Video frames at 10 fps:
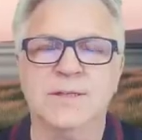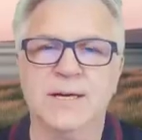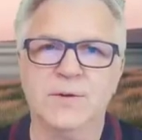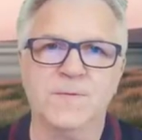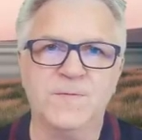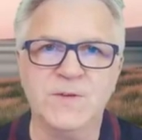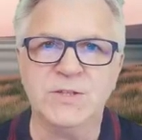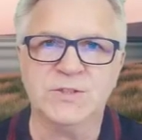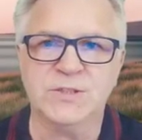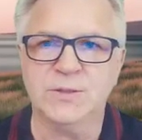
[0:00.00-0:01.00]
Now, the
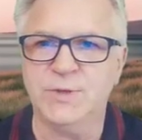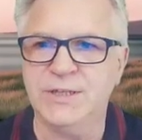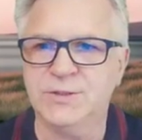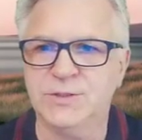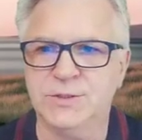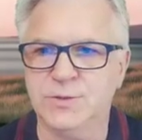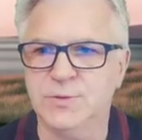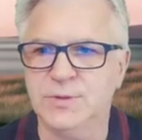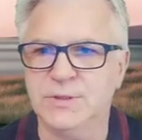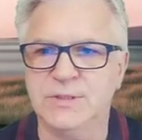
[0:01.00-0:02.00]
first thing we need to
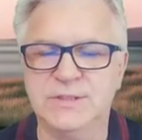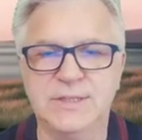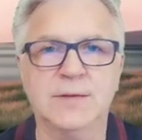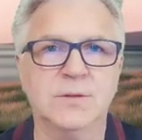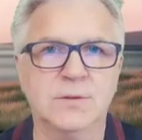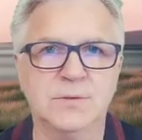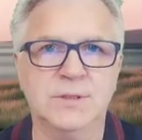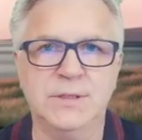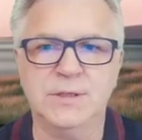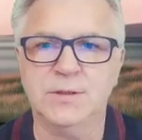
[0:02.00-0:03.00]
do is
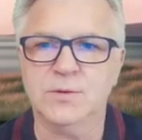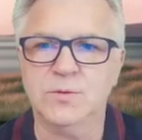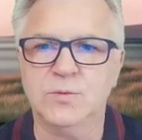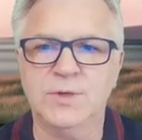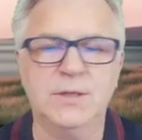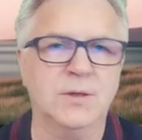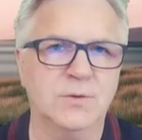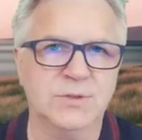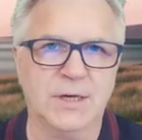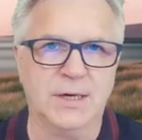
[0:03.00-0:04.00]
download the
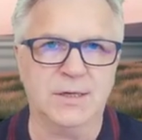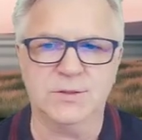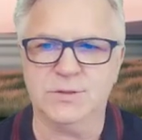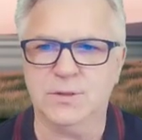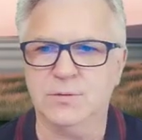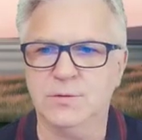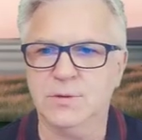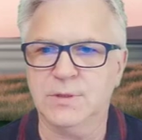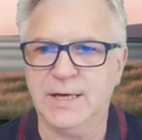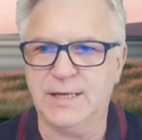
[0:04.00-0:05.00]
Windows ISO.
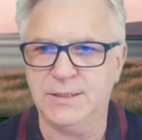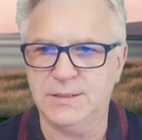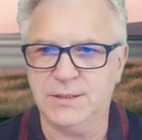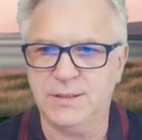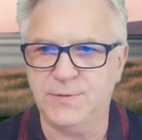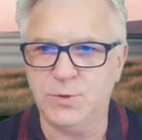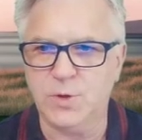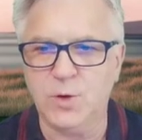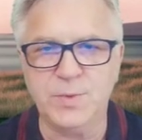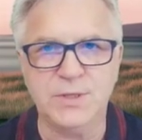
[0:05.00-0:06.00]
And if
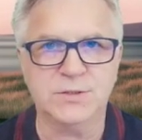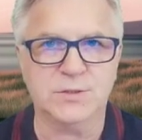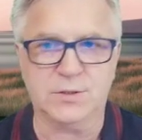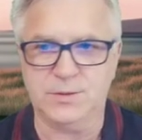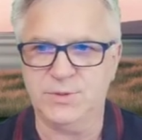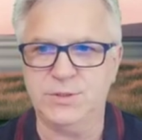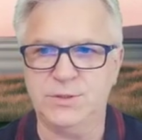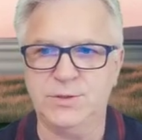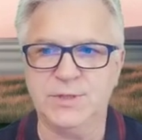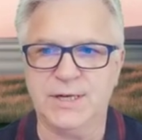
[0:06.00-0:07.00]
you open this document,
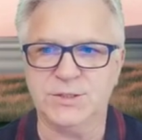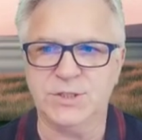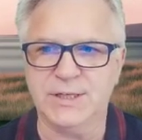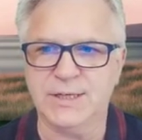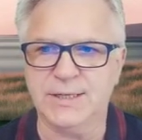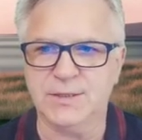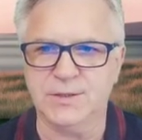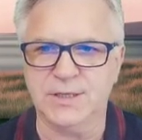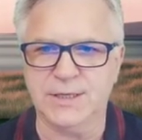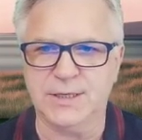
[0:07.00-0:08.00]
you can actually click
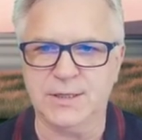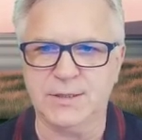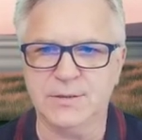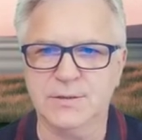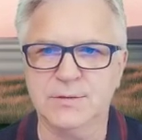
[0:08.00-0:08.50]
on the link